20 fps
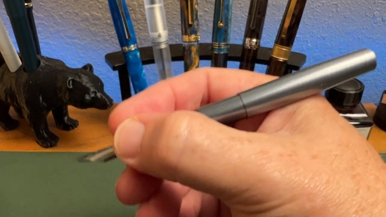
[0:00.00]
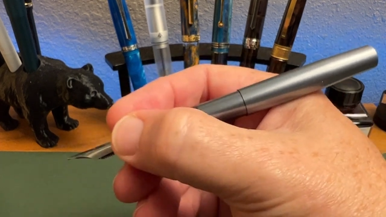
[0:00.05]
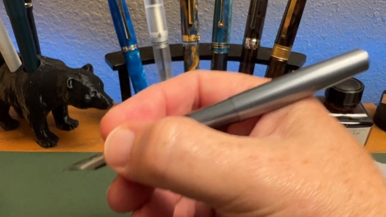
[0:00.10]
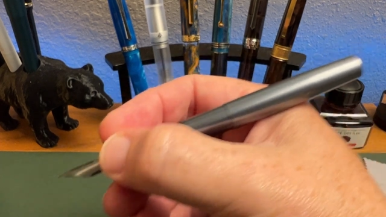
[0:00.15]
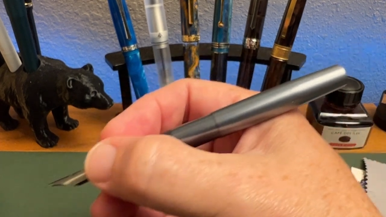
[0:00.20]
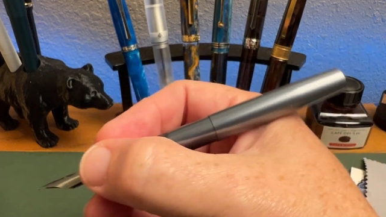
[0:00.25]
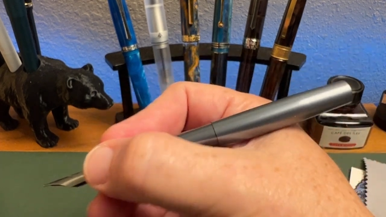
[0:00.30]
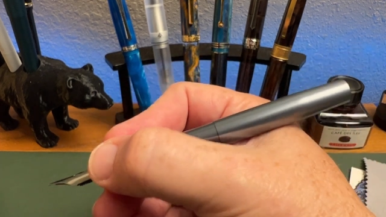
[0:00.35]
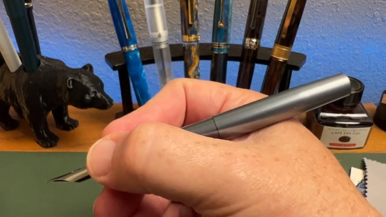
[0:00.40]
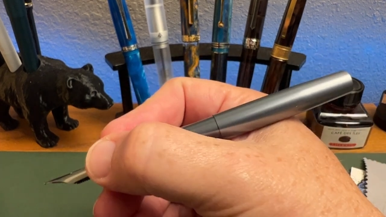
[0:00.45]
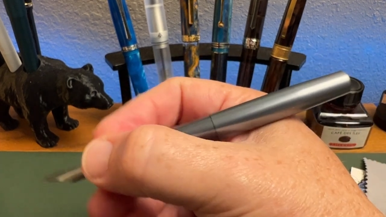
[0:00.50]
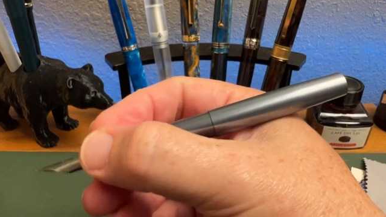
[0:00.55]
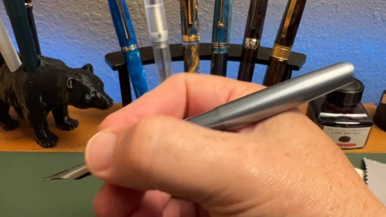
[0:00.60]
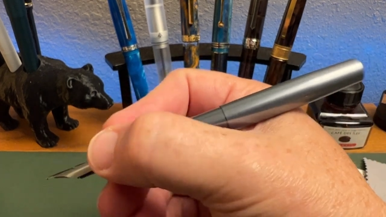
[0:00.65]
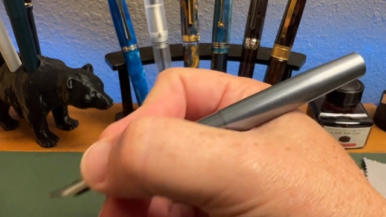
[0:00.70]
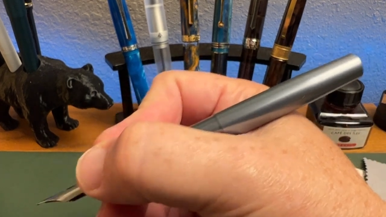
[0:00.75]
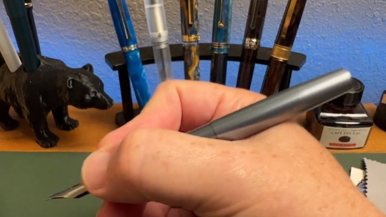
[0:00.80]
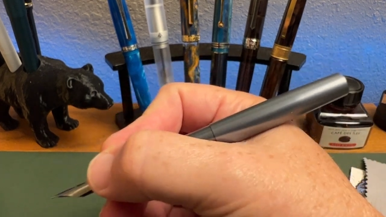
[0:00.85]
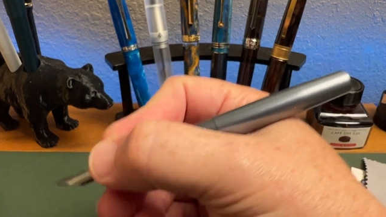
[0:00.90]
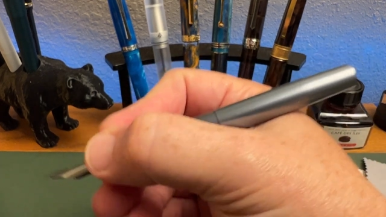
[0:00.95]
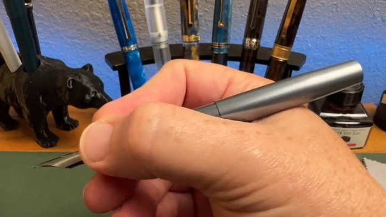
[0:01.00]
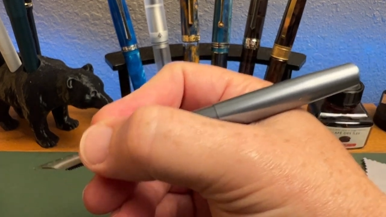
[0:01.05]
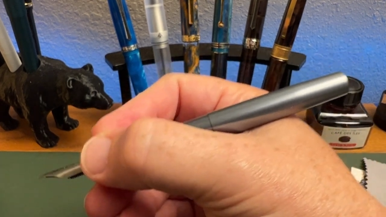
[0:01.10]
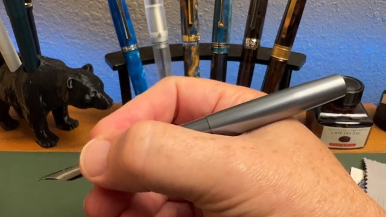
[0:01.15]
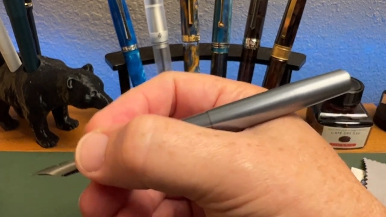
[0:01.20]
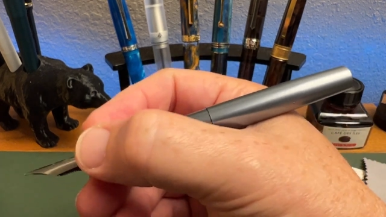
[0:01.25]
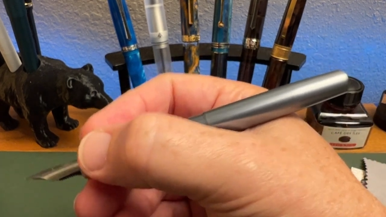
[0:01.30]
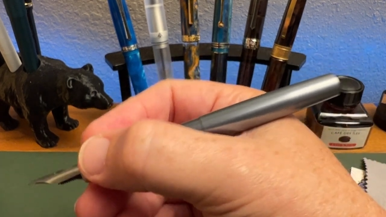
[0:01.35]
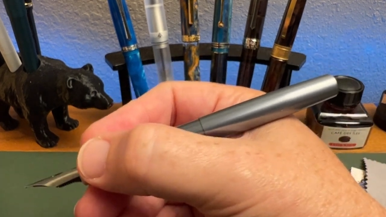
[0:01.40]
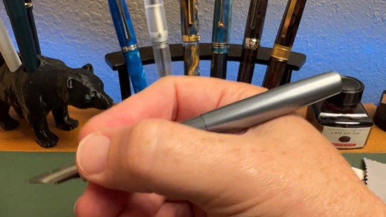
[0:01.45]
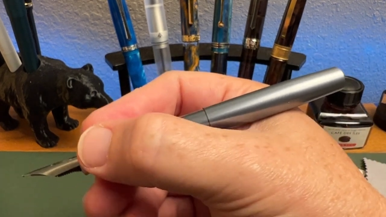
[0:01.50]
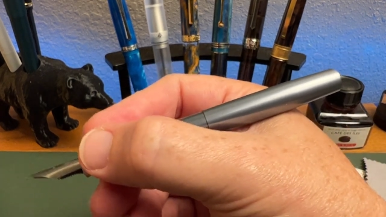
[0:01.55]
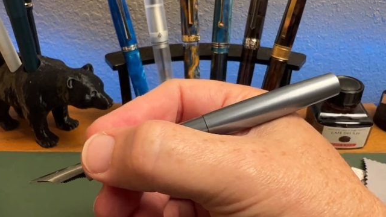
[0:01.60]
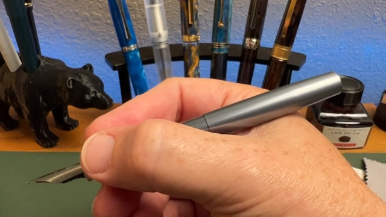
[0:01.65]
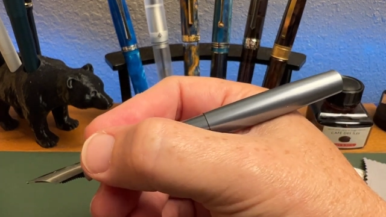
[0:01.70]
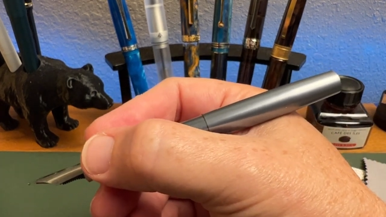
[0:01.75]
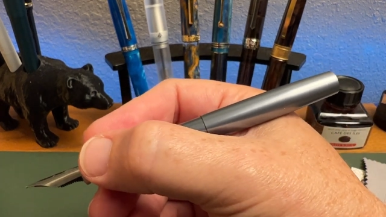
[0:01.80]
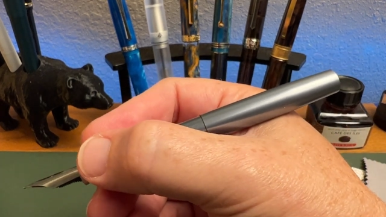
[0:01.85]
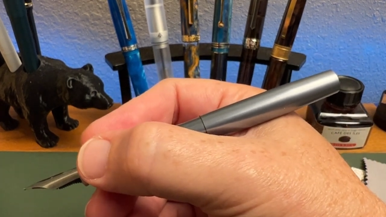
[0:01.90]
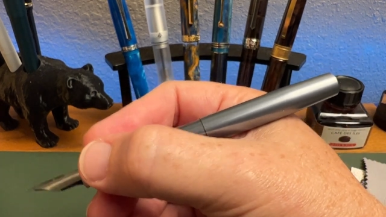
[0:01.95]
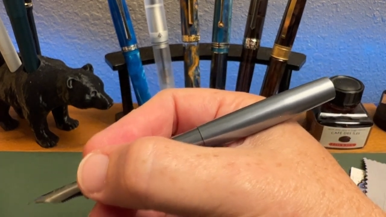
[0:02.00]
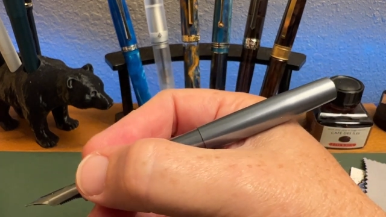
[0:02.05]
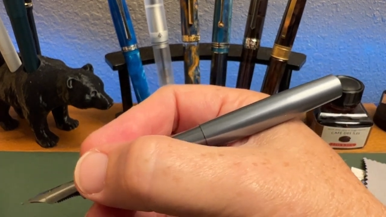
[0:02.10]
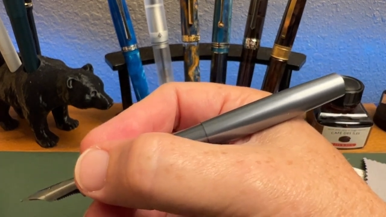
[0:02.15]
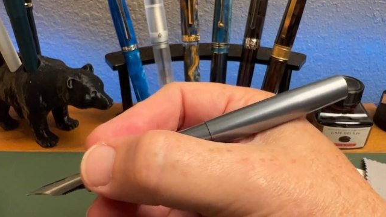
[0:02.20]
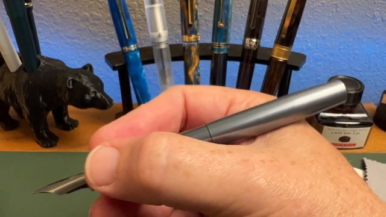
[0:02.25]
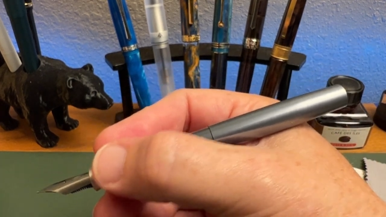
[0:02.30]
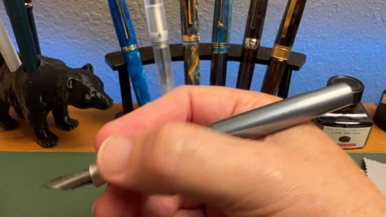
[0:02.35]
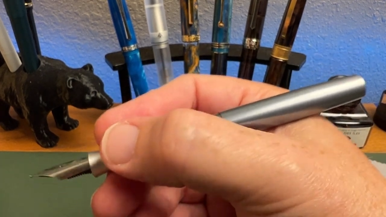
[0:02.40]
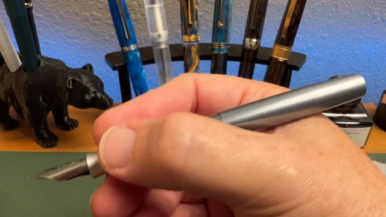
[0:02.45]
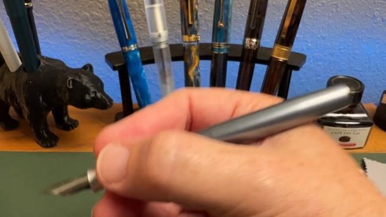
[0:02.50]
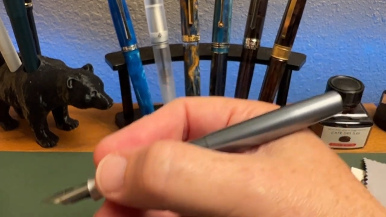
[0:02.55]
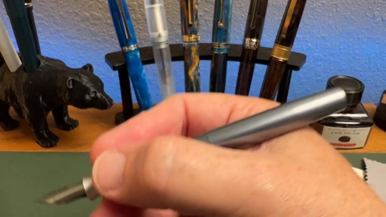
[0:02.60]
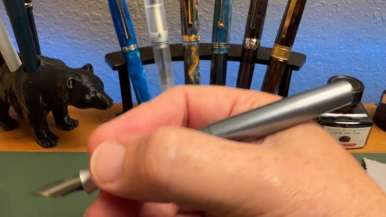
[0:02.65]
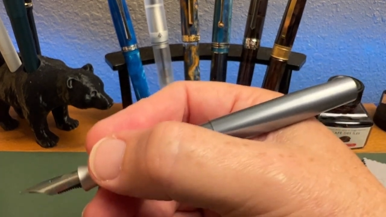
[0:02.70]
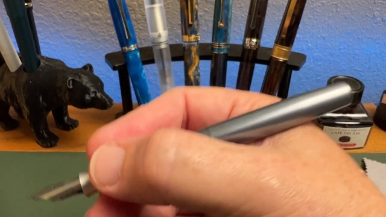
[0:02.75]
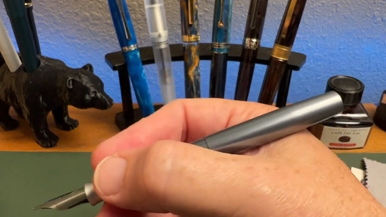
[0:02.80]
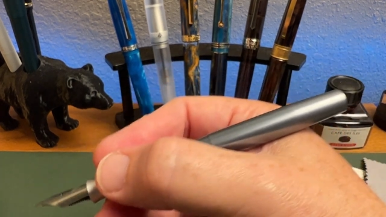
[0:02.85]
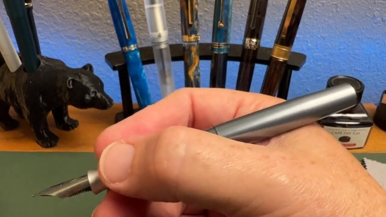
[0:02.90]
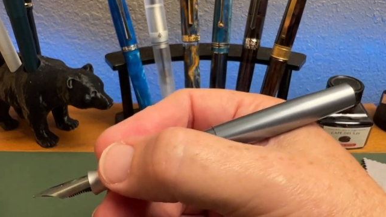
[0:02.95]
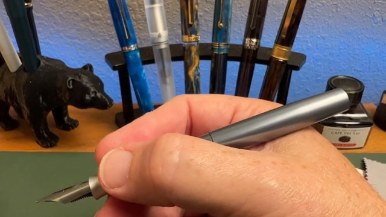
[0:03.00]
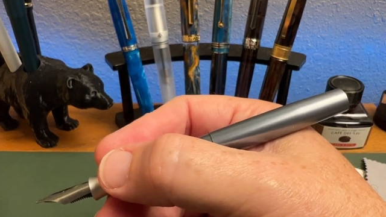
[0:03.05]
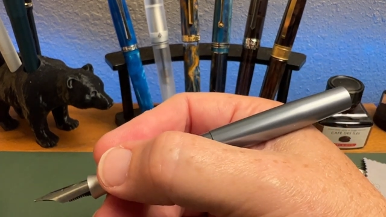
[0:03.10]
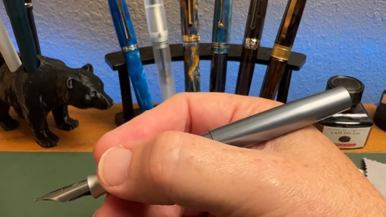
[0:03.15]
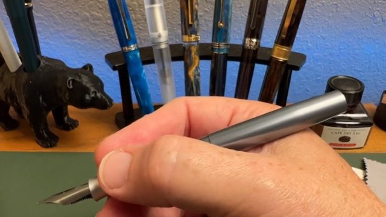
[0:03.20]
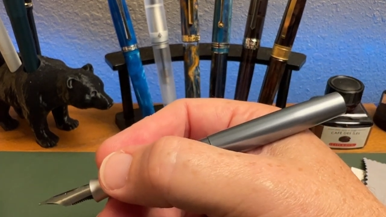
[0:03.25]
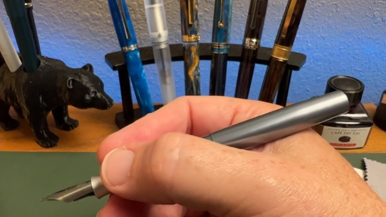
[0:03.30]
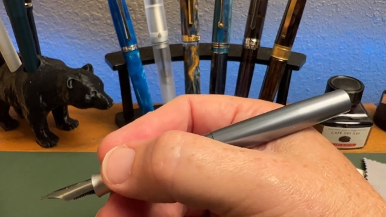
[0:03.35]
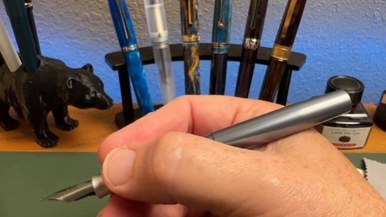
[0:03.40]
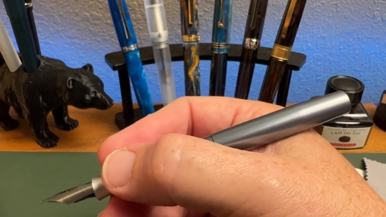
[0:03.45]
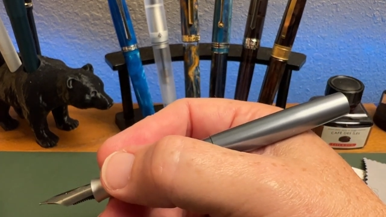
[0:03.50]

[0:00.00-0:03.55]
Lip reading: [unreadable: no face in view]